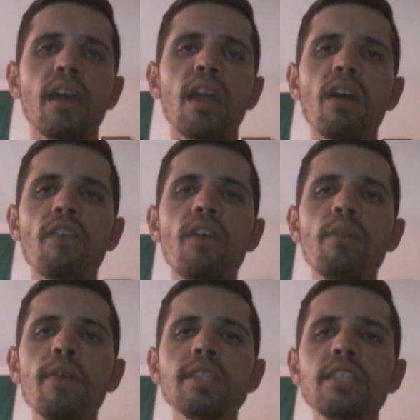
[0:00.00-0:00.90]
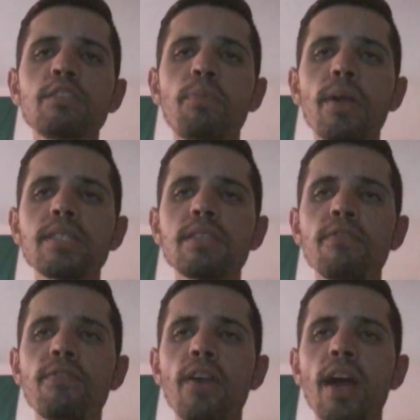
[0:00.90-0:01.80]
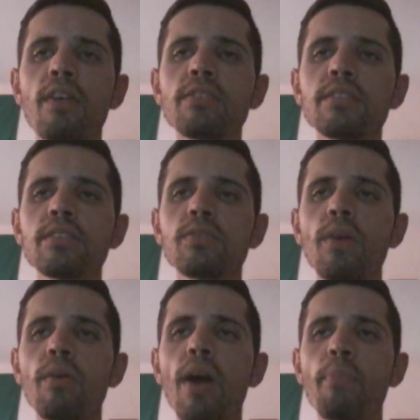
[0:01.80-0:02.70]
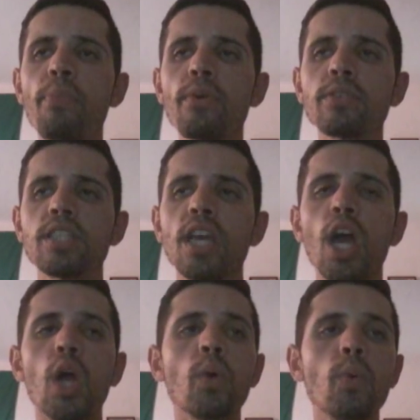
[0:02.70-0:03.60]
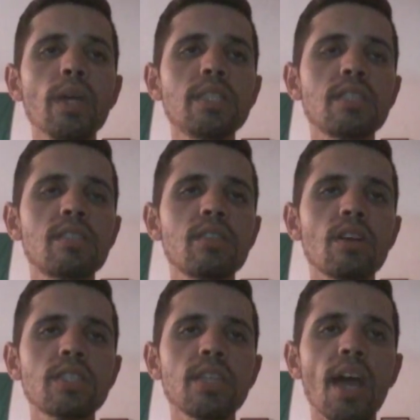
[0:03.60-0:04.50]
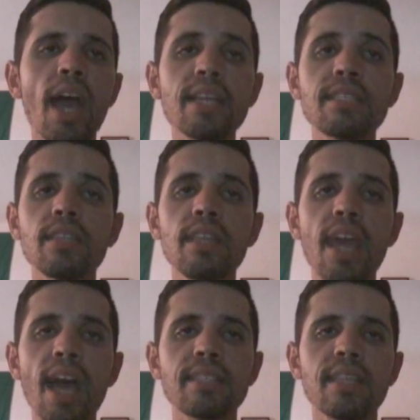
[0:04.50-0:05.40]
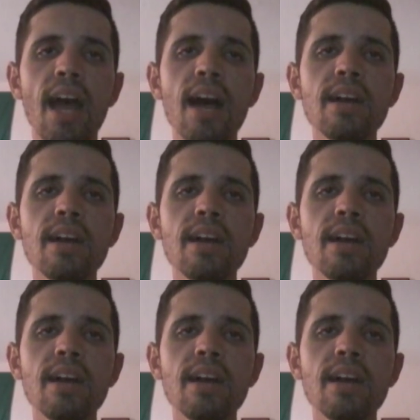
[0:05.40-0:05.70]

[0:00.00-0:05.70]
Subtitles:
The government is pressing for a consensual approach, with sources as yet